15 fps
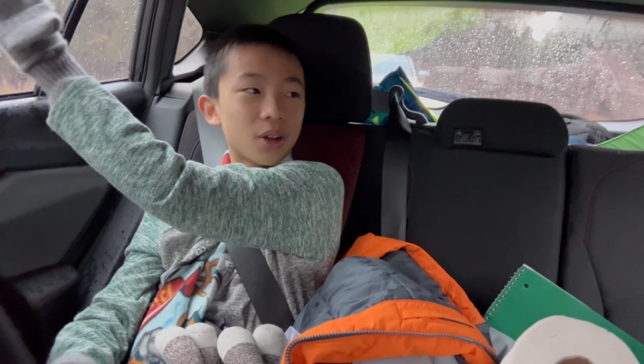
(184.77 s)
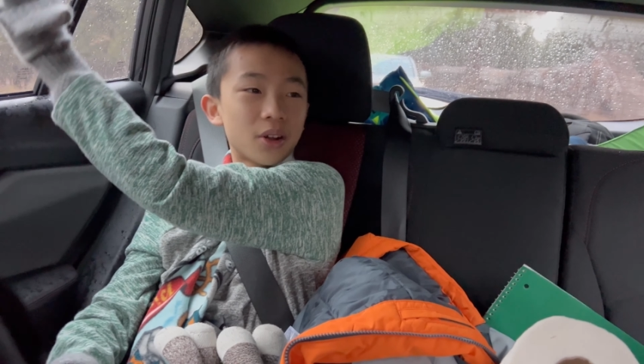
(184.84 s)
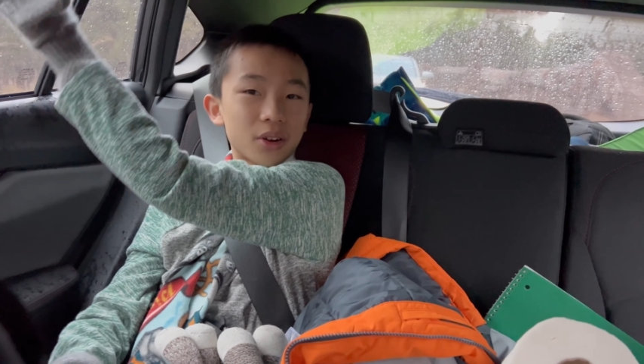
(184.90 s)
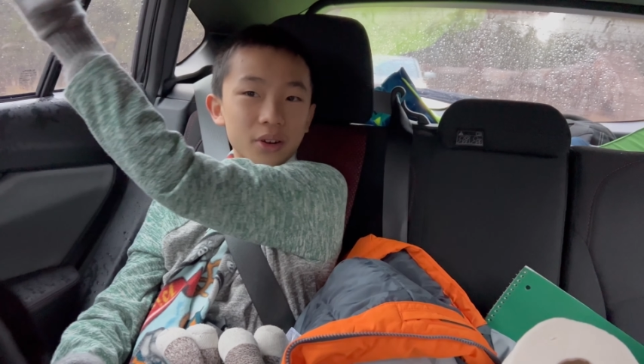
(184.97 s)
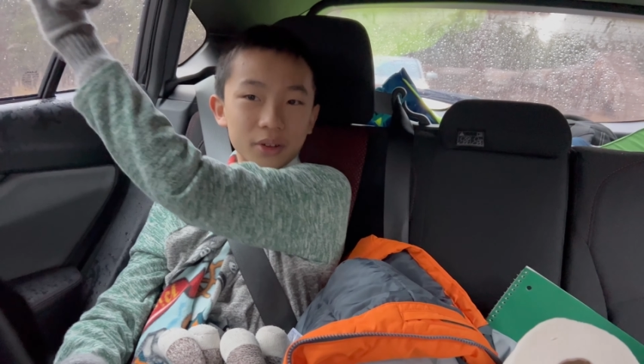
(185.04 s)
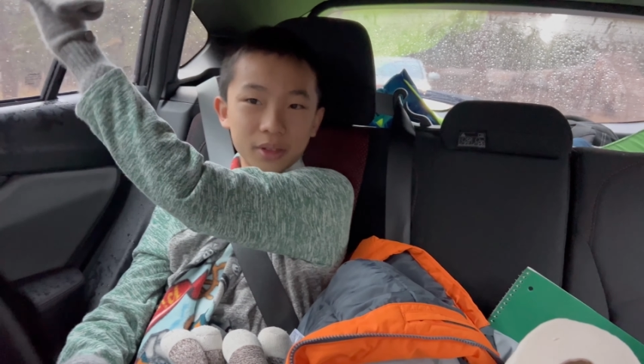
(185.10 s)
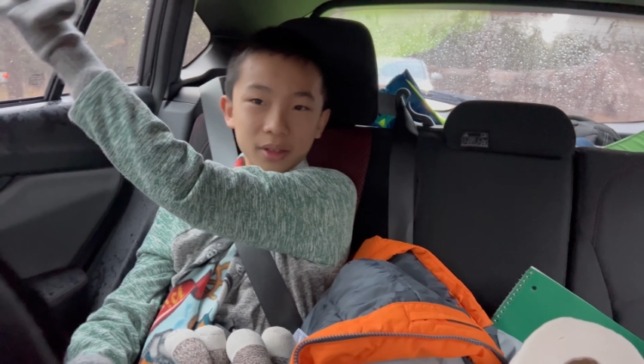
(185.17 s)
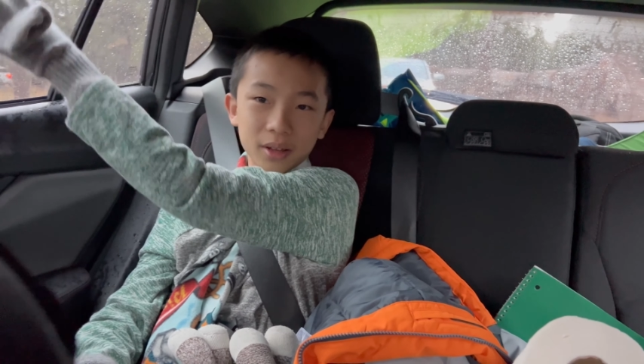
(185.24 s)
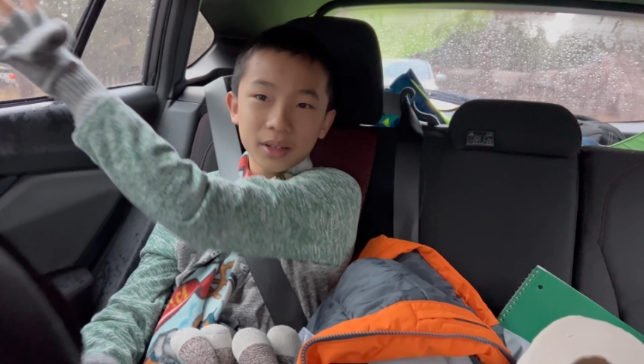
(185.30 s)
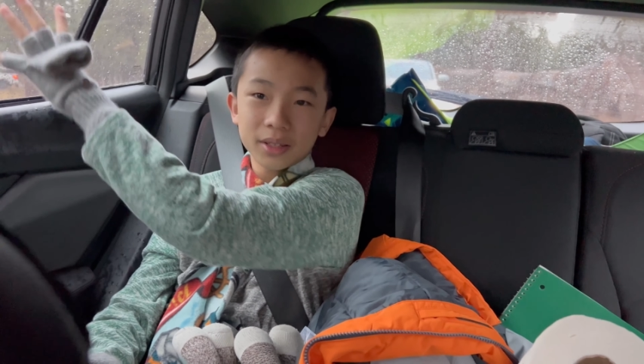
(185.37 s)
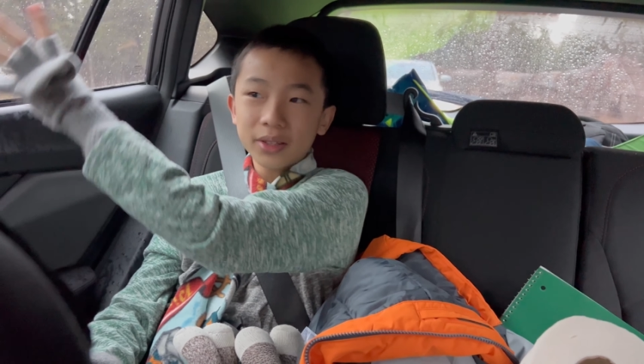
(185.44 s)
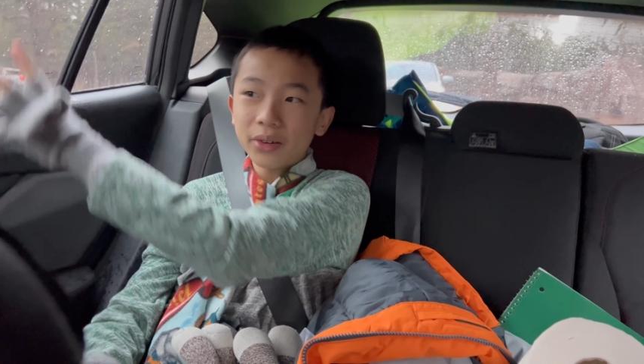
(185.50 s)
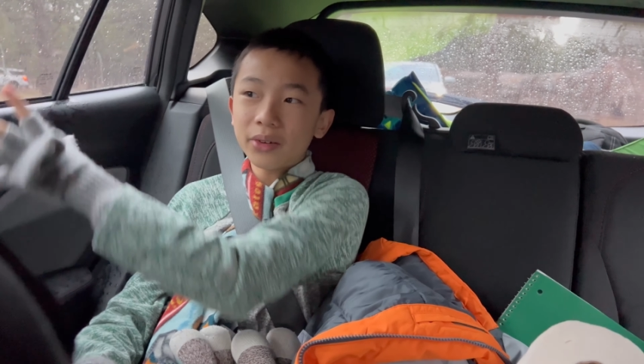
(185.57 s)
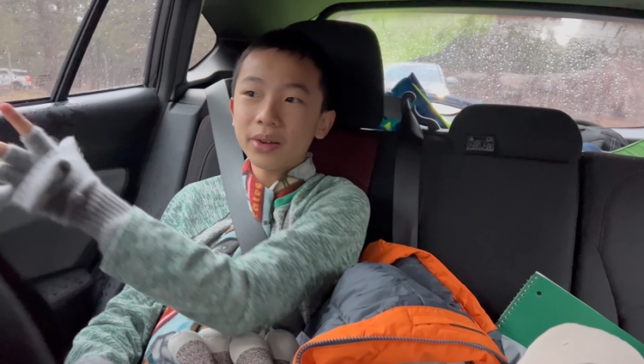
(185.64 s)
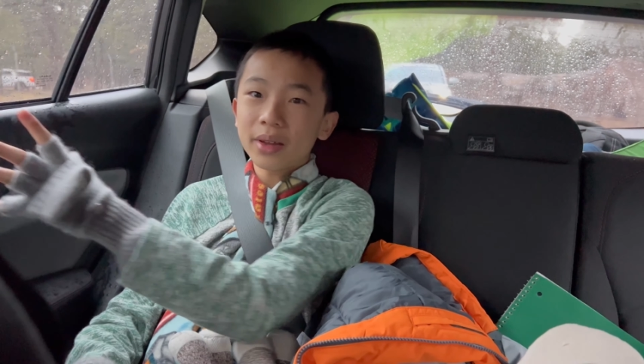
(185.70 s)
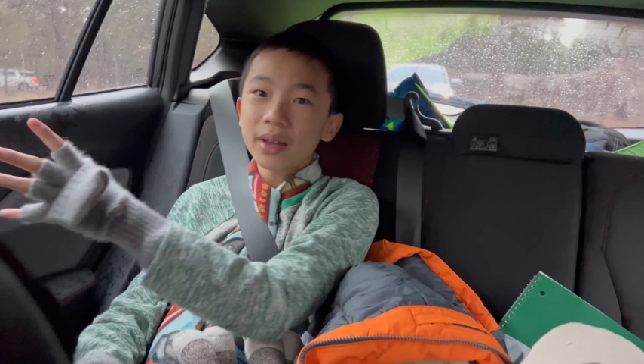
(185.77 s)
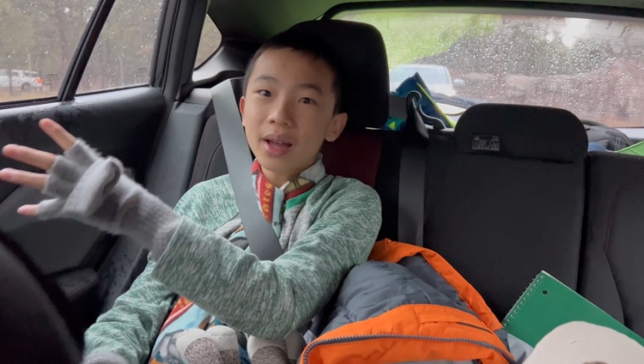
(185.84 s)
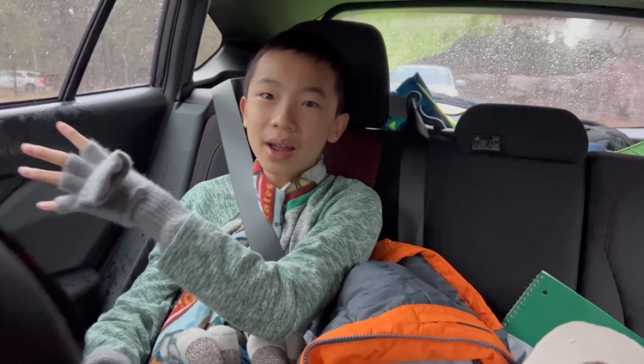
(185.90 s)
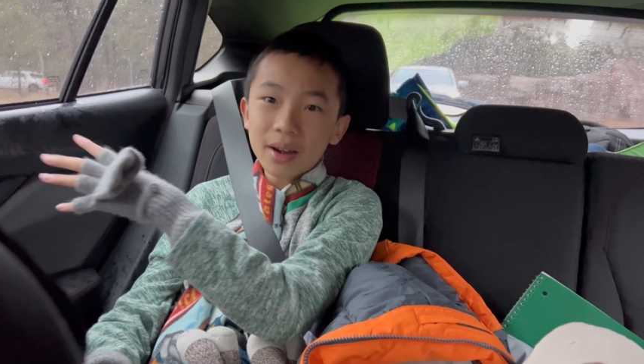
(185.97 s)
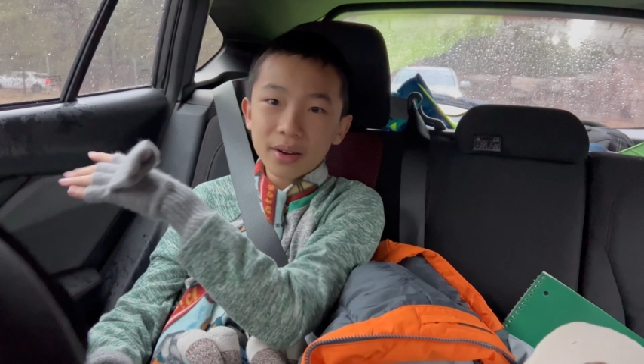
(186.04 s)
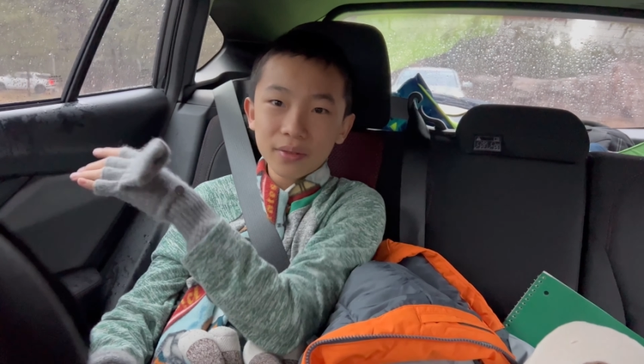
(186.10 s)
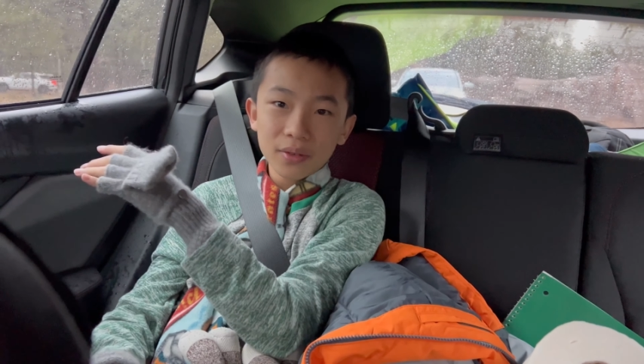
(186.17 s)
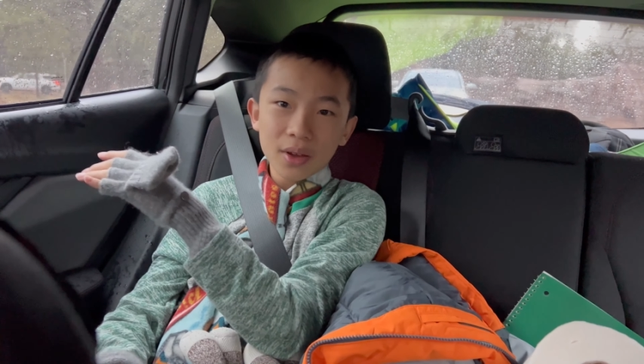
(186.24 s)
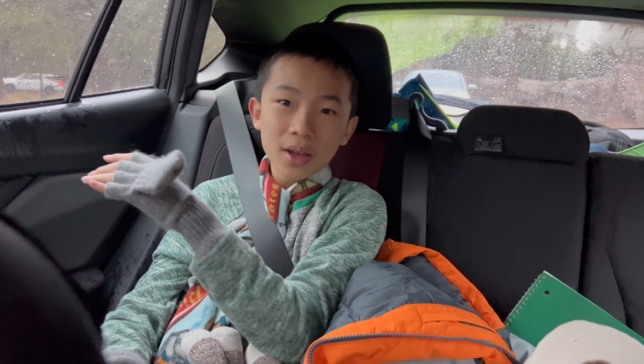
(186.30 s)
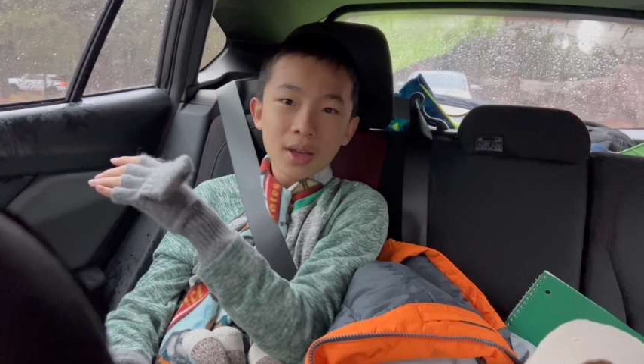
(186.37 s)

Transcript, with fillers: on our thing, so it kind of,